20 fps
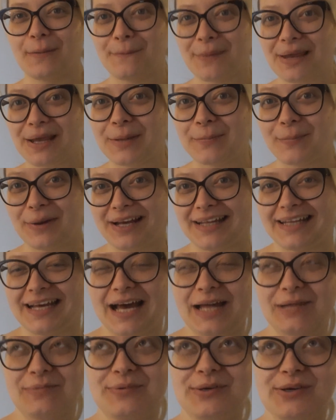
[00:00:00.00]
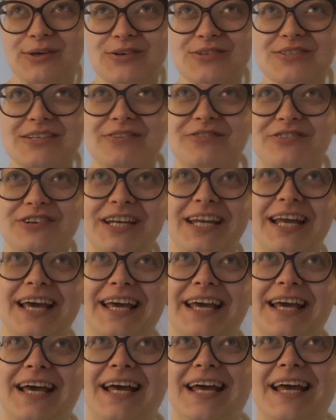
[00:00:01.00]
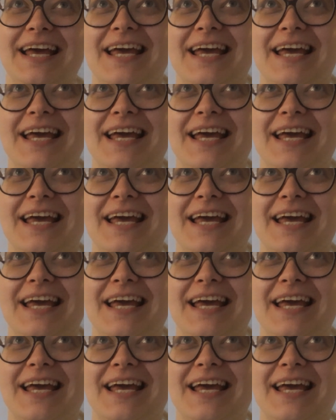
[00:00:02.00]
mean by that, because I feel like